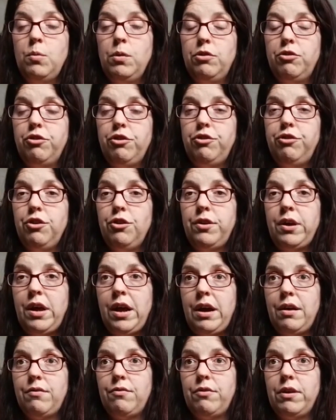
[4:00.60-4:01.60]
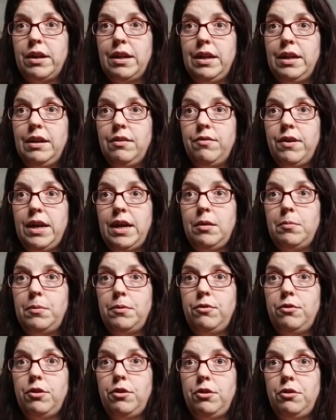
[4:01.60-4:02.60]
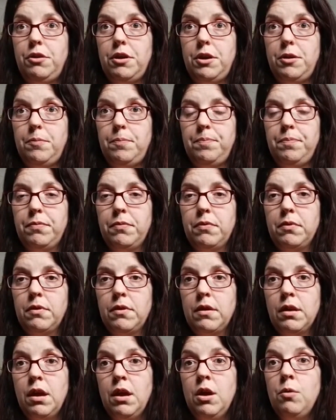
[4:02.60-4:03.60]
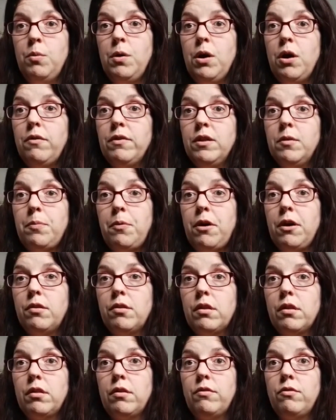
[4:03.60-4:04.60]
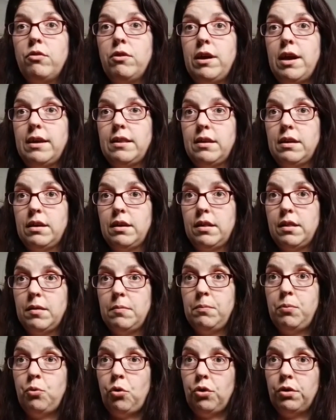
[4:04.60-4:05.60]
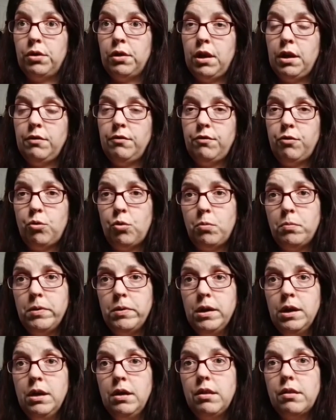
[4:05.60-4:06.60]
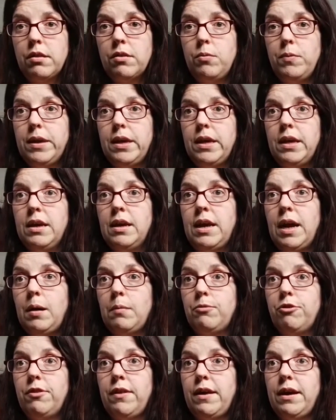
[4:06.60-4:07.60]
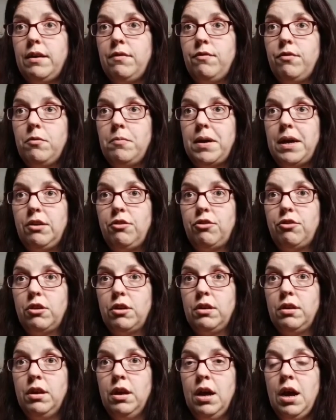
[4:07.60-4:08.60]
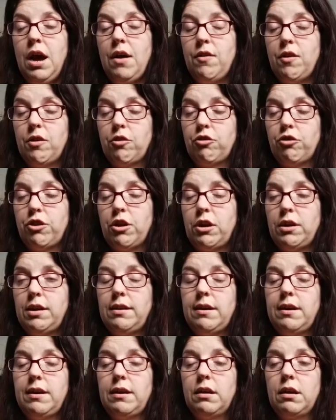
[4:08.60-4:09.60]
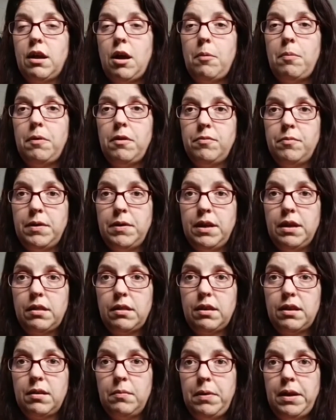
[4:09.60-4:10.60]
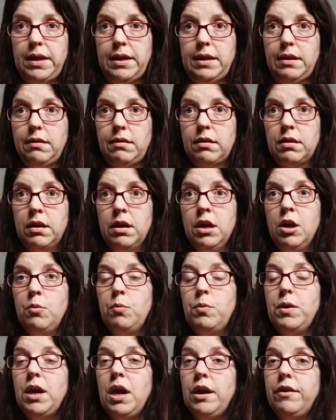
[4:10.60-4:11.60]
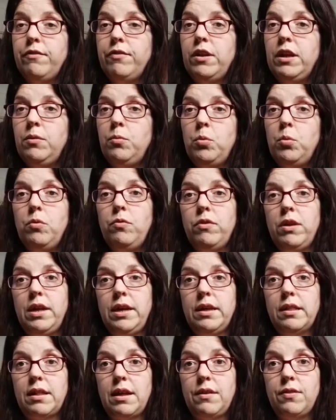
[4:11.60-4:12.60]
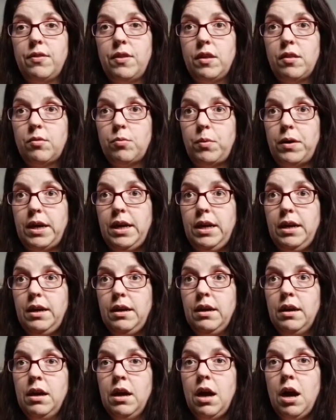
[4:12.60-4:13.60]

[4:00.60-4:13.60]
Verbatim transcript: which you should have readily available to you. We are in the process of creating a simple online form so that we can capture that information, and that should only take a couple of minutes to complete. We hopefully will release that this week,